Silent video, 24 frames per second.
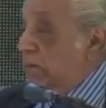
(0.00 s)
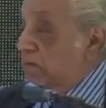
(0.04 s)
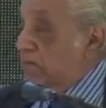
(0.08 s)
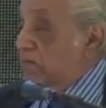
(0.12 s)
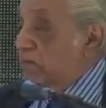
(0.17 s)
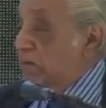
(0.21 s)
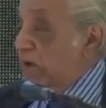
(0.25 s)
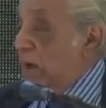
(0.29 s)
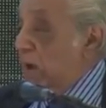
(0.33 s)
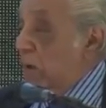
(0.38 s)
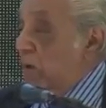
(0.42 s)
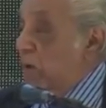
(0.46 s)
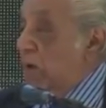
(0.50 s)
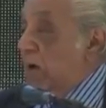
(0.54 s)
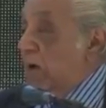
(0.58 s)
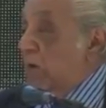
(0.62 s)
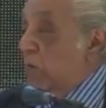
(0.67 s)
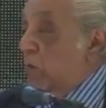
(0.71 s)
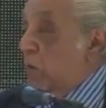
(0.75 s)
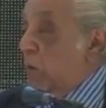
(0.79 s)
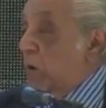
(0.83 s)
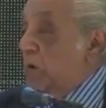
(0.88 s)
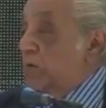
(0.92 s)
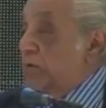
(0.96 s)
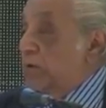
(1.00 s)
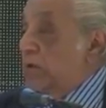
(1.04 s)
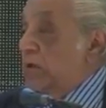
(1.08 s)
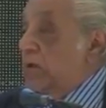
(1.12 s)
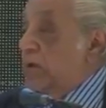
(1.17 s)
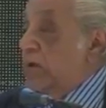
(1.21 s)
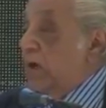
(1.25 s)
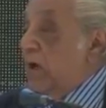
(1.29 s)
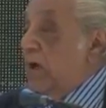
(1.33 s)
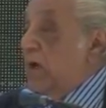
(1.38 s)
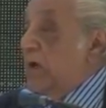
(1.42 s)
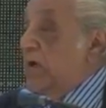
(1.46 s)
Ziaul Haq wanted
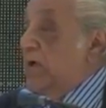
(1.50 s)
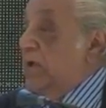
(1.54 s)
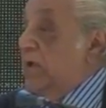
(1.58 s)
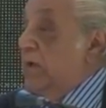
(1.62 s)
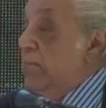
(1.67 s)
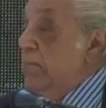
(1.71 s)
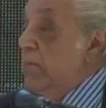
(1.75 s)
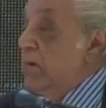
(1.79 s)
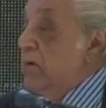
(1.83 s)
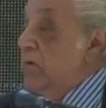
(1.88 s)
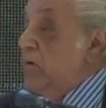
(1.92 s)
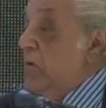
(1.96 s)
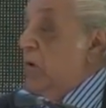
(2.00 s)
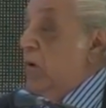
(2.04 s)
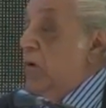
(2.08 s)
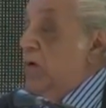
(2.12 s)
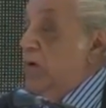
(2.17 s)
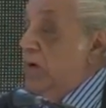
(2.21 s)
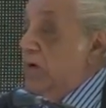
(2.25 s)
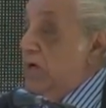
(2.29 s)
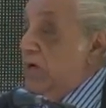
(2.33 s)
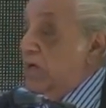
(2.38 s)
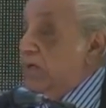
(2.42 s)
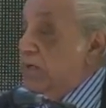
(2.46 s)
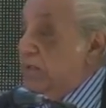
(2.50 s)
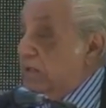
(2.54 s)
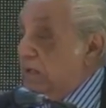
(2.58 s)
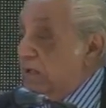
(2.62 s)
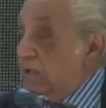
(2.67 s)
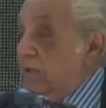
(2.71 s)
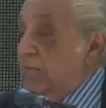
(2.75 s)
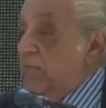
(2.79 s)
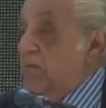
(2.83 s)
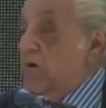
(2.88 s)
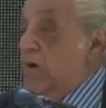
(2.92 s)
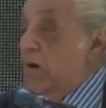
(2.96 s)
agreement on an
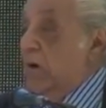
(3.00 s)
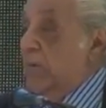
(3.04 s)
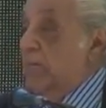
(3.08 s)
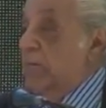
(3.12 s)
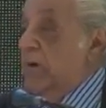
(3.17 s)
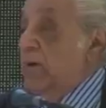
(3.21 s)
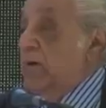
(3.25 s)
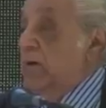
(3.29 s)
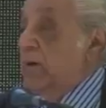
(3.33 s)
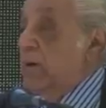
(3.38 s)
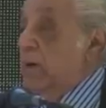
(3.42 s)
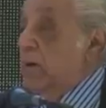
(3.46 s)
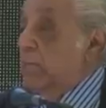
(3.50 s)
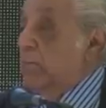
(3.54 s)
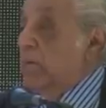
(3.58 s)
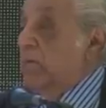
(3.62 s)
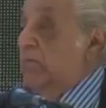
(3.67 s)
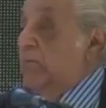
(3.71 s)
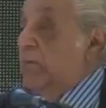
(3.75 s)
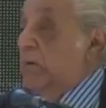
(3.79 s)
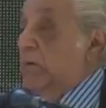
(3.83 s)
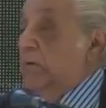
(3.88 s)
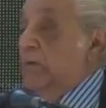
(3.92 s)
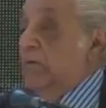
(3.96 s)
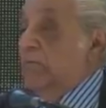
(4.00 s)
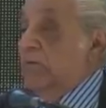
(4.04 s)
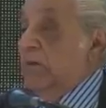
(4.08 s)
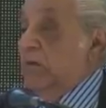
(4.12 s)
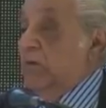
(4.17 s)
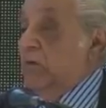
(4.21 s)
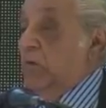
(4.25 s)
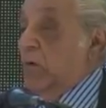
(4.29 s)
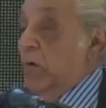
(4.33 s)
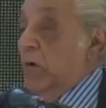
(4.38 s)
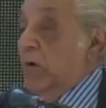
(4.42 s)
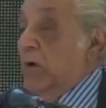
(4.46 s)
interim government before the
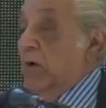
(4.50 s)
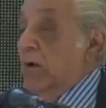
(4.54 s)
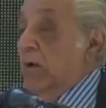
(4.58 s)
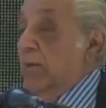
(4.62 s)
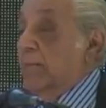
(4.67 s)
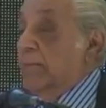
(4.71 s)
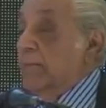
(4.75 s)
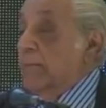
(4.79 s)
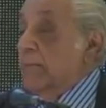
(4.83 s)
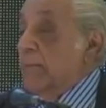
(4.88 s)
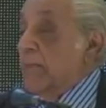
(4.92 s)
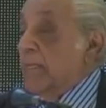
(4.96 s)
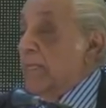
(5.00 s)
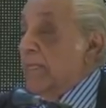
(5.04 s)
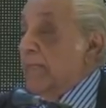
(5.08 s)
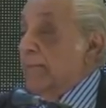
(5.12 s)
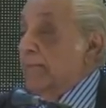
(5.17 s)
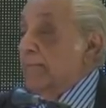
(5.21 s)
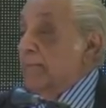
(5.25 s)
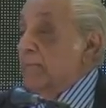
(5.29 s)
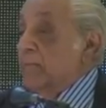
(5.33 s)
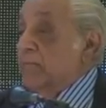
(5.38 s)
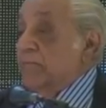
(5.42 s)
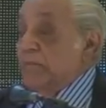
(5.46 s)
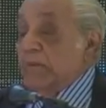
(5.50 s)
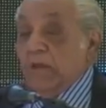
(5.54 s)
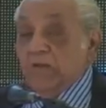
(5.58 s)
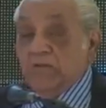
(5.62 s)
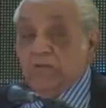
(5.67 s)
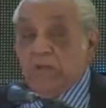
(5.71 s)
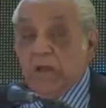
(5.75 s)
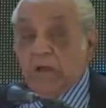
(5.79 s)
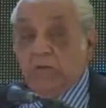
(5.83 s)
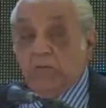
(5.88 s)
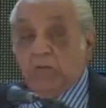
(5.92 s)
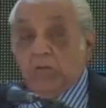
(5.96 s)
withdrawal.
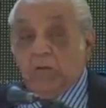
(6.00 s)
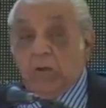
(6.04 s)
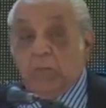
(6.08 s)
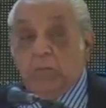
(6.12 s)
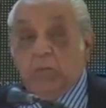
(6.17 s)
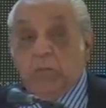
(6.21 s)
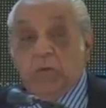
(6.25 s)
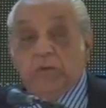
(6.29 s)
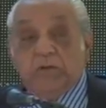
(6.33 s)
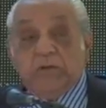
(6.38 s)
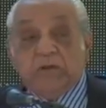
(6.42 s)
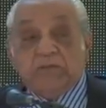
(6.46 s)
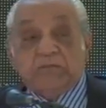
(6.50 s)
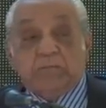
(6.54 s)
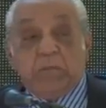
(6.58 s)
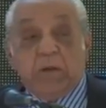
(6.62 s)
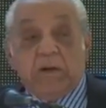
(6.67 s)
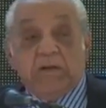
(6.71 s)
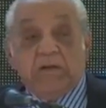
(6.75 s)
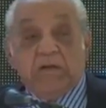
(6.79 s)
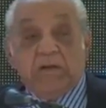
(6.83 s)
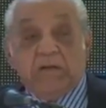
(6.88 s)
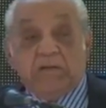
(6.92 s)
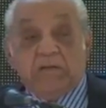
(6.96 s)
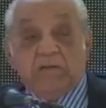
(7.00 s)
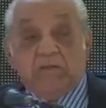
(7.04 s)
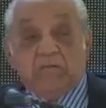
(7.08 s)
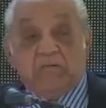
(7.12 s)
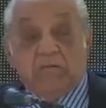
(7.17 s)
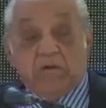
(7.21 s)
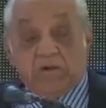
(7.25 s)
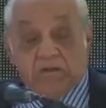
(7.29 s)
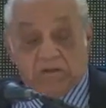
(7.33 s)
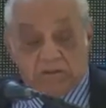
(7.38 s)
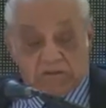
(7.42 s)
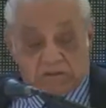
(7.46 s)
And that would have put the spanner in the
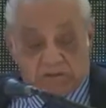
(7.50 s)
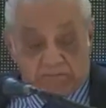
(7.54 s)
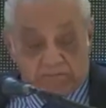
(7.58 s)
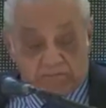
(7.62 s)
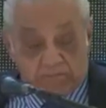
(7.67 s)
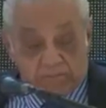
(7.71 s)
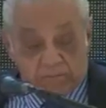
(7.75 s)
works.